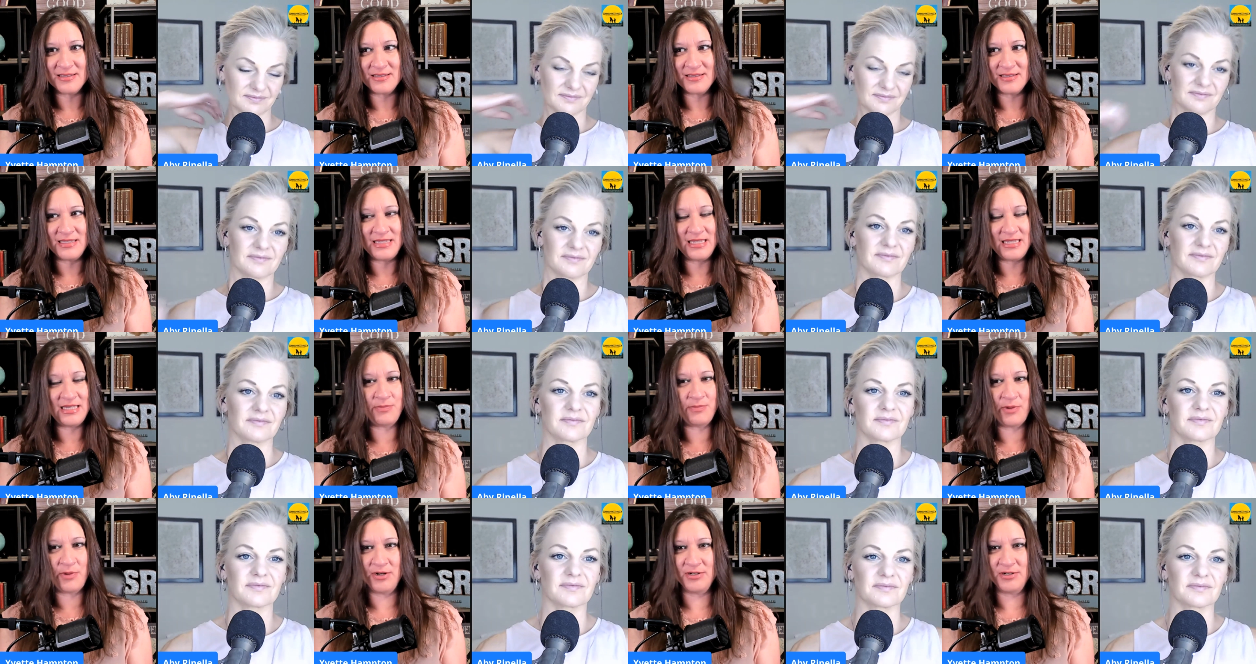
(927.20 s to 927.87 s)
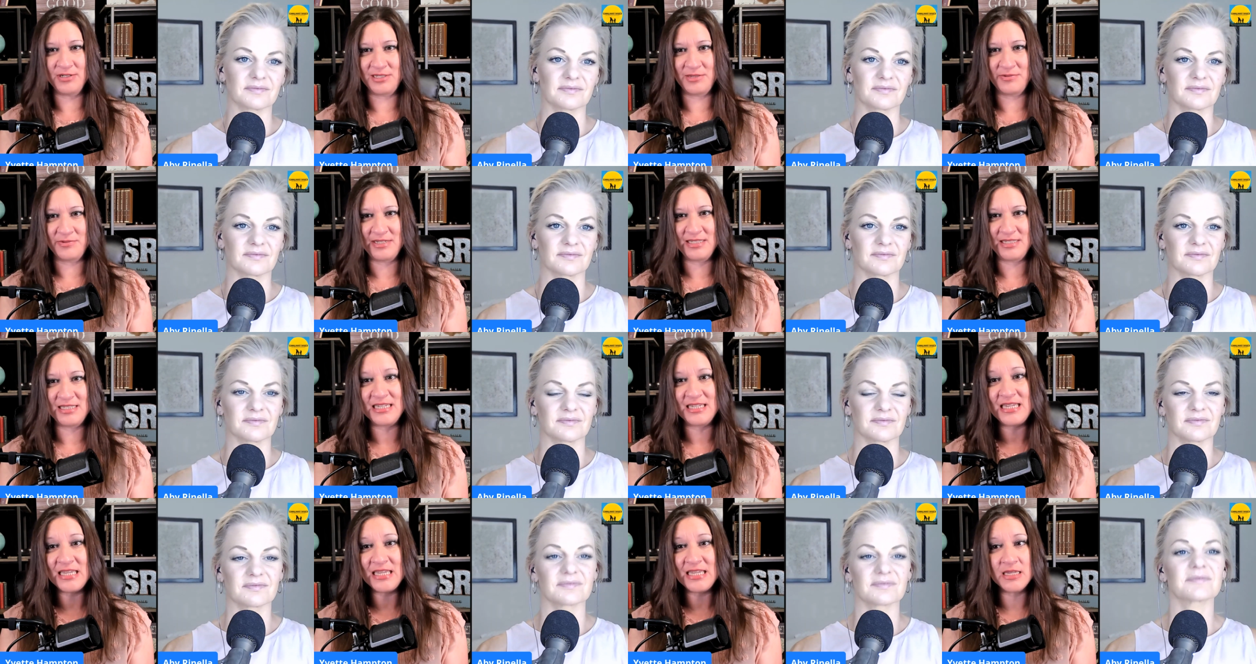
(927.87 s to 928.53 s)
Speaker 1: he parts the
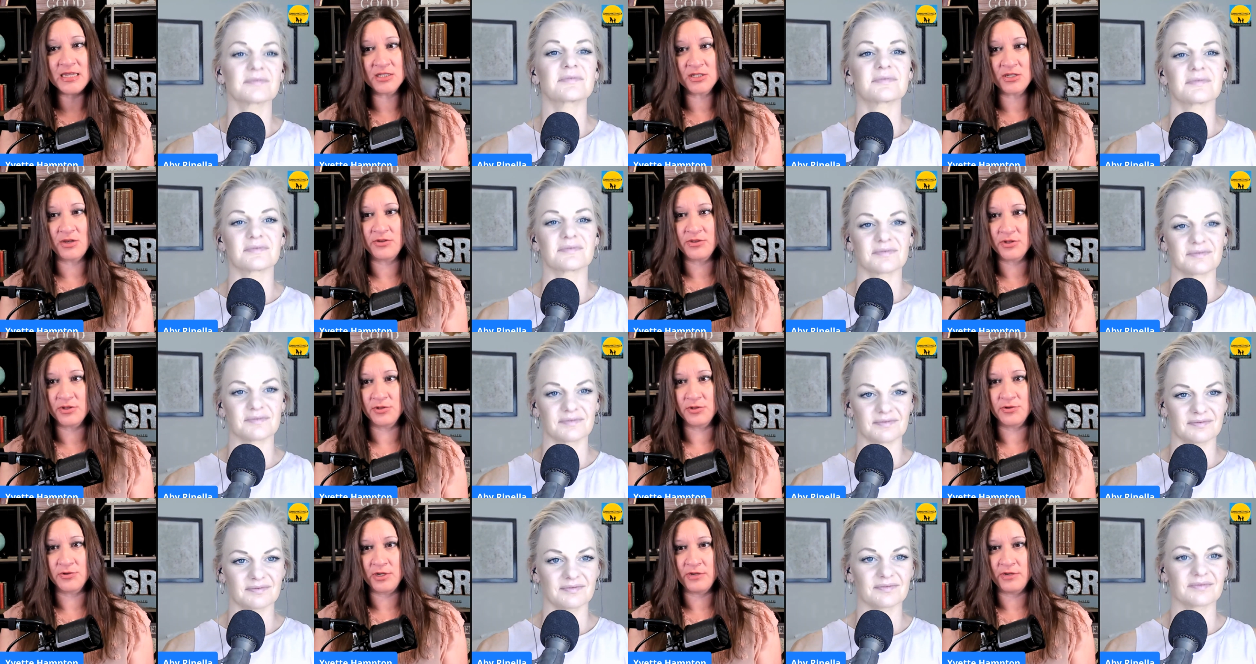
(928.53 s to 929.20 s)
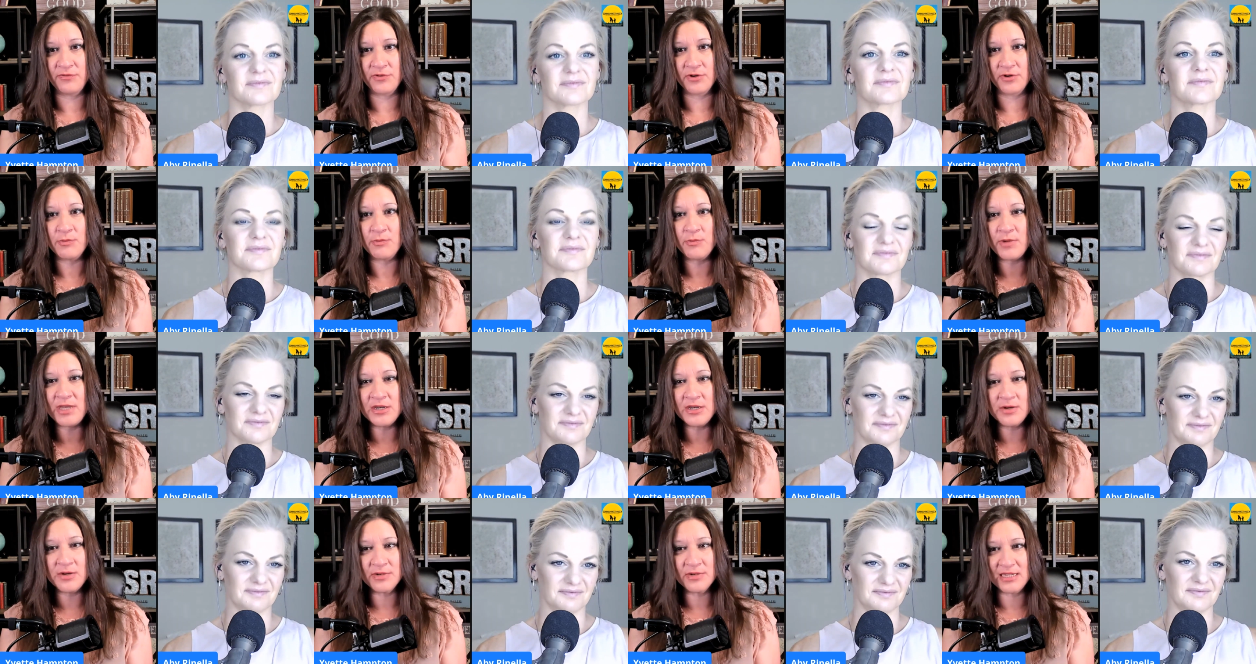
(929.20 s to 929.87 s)
Red Sea, he gets all the glory for it.
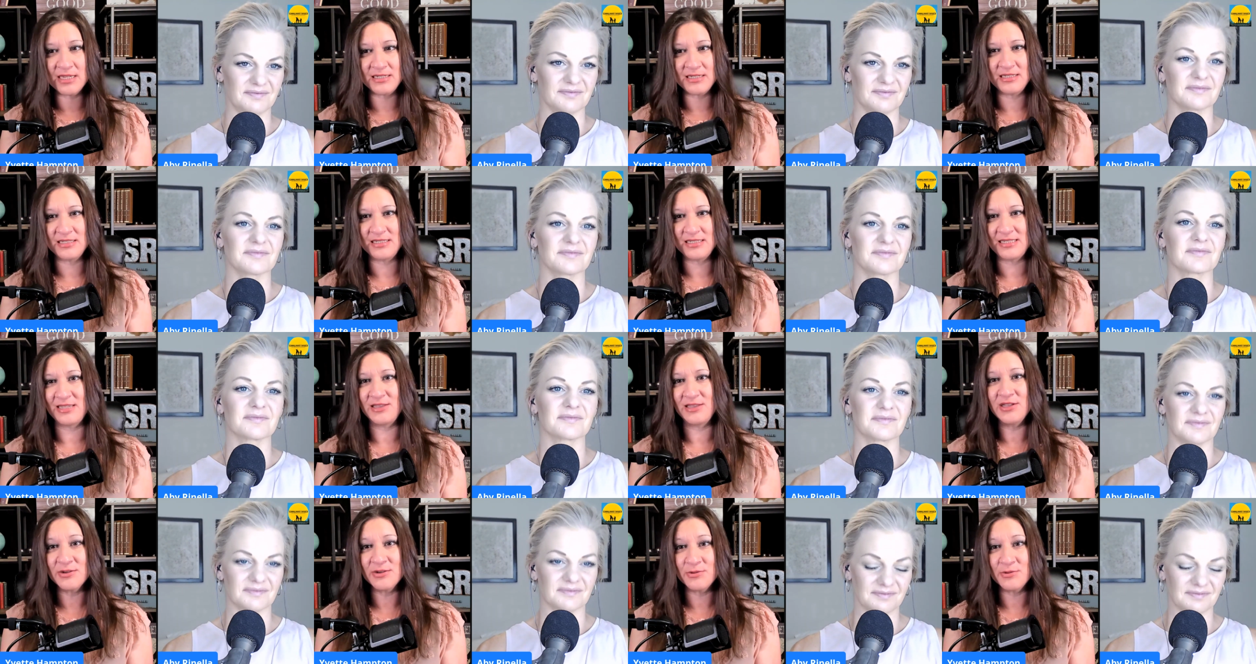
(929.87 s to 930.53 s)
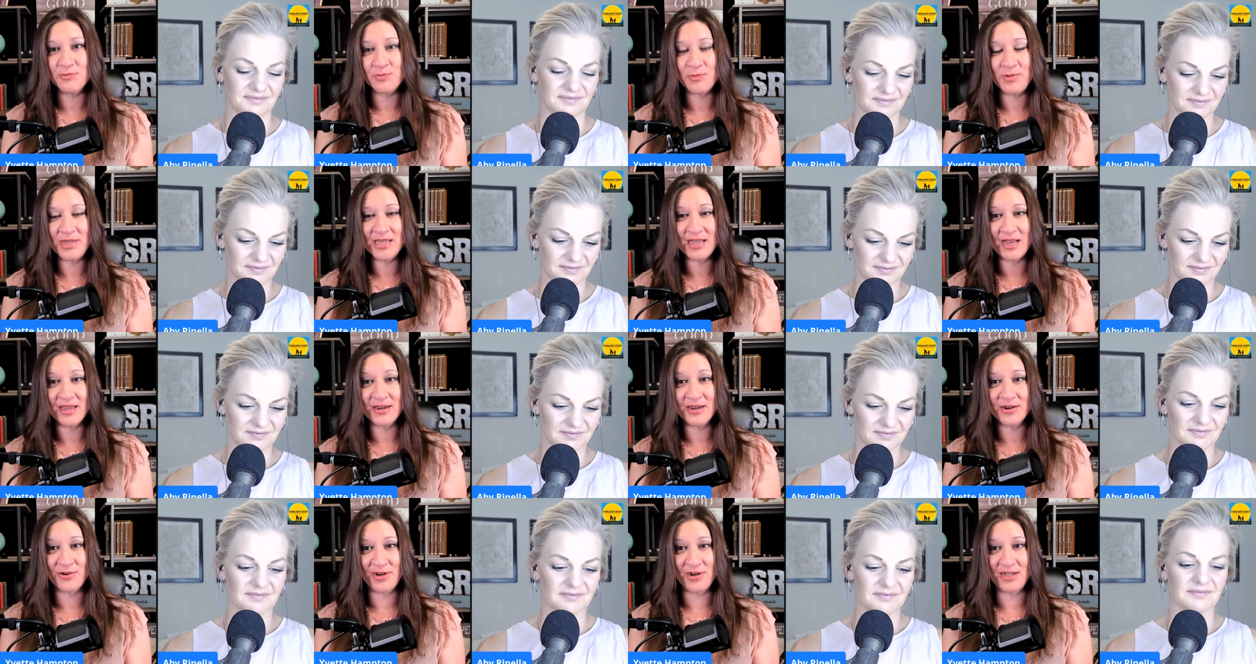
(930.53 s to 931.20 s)
We don't get to say, look, we
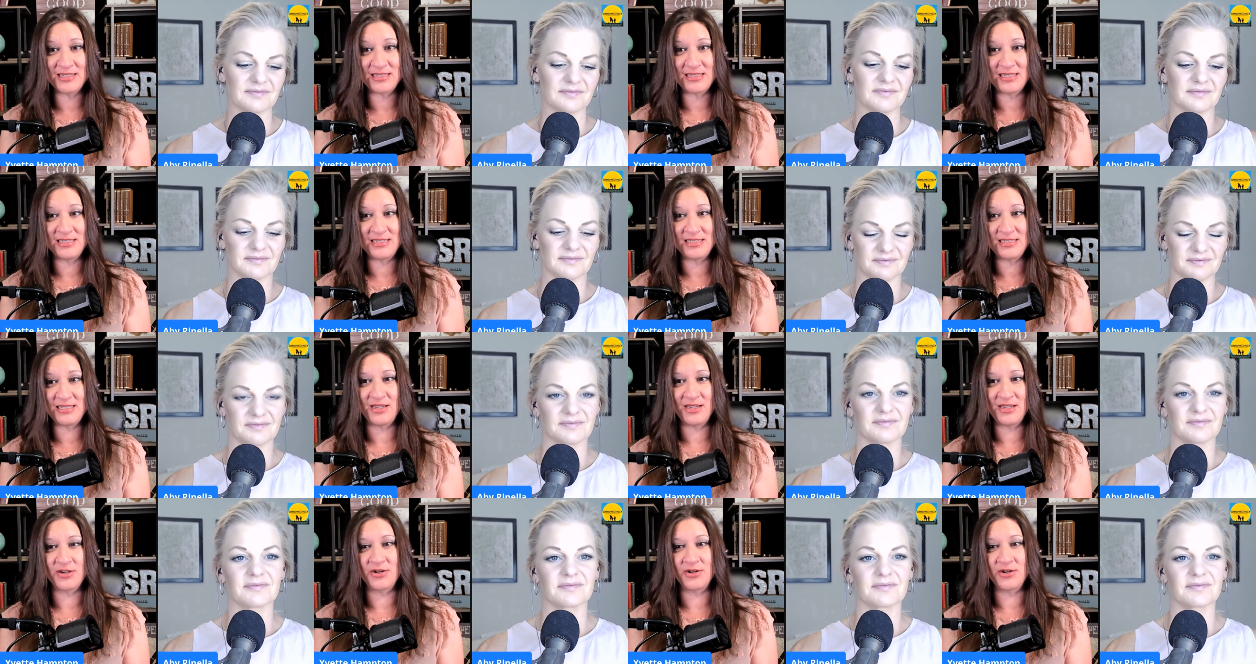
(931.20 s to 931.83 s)
got across the sea on